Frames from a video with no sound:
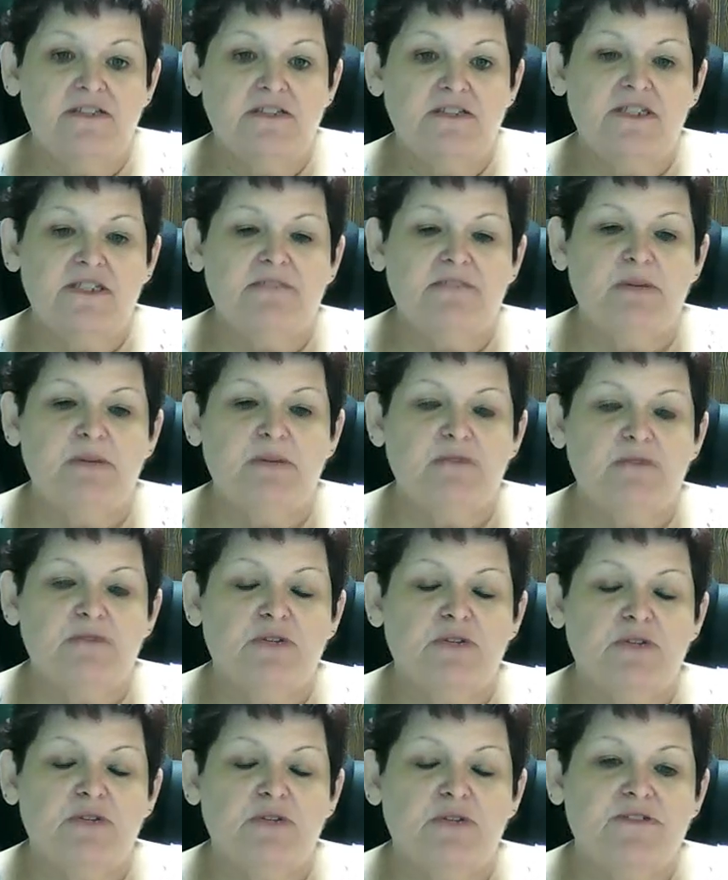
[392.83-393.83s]
She's been
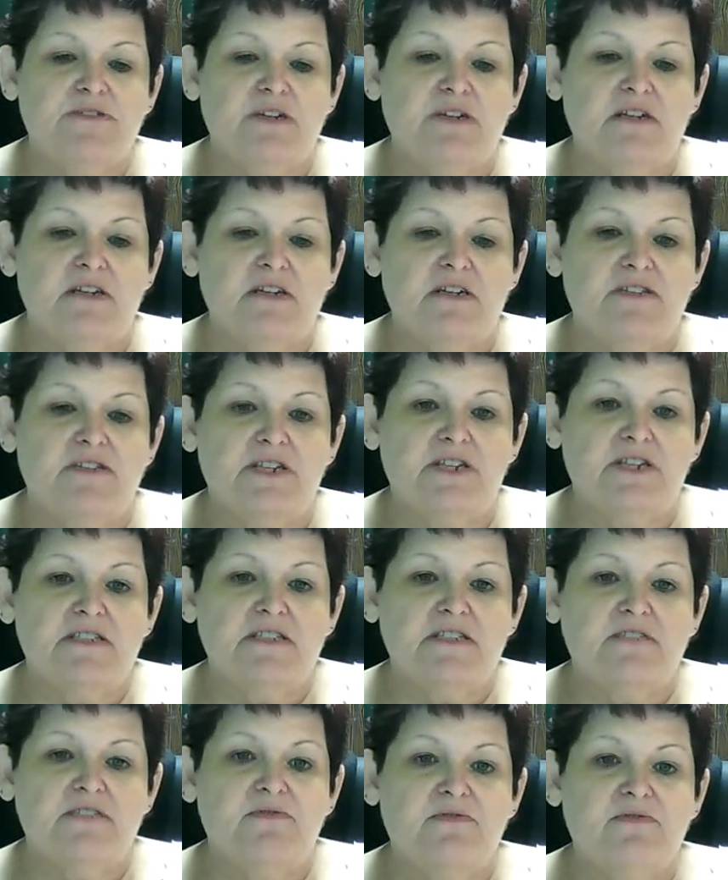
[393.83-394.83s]
with
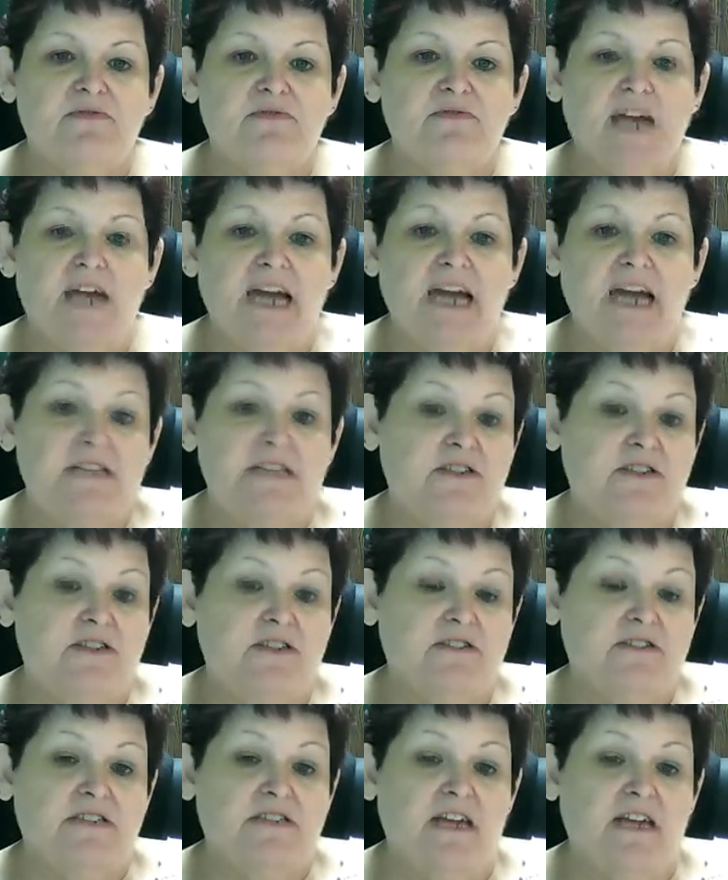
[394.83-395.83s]
Justin for 9
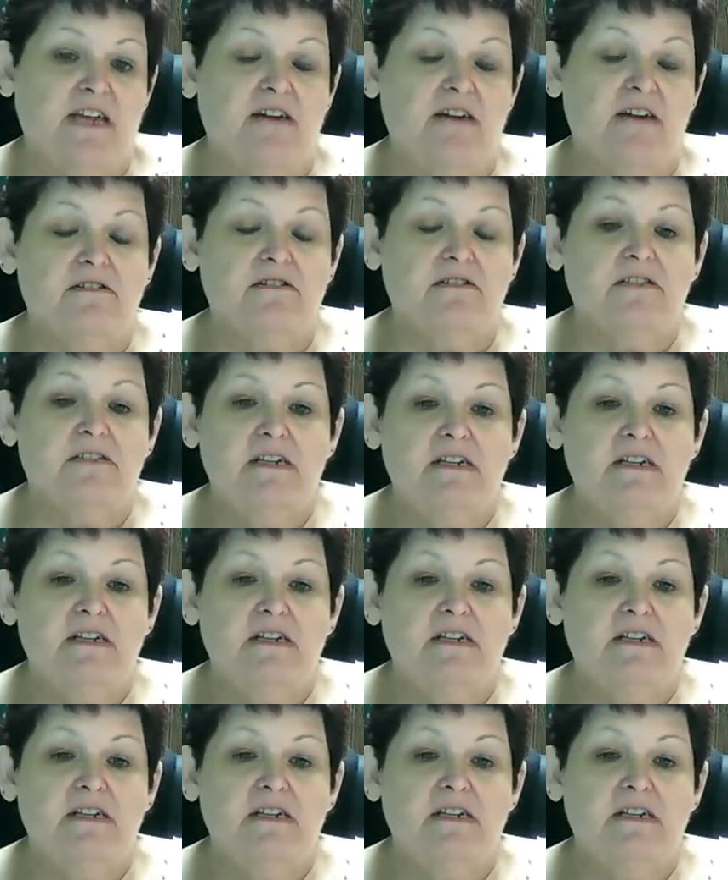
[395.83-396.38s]
years now.